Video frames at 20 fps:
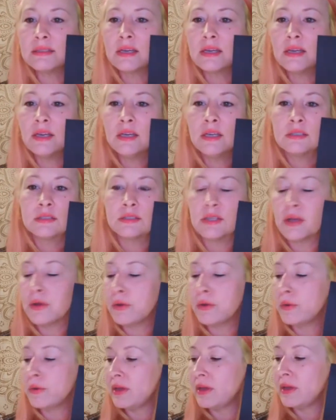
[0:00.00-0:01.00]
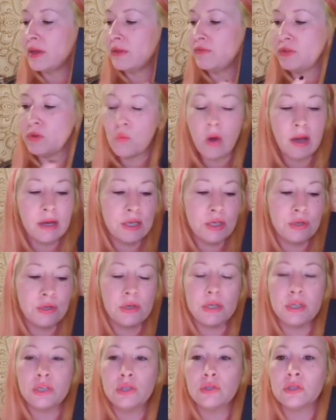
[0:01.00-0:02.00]
So if you wanted, you could use
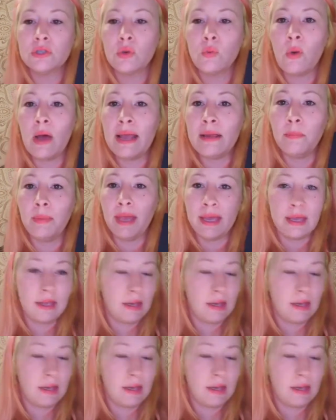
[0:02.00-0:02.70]
a white pen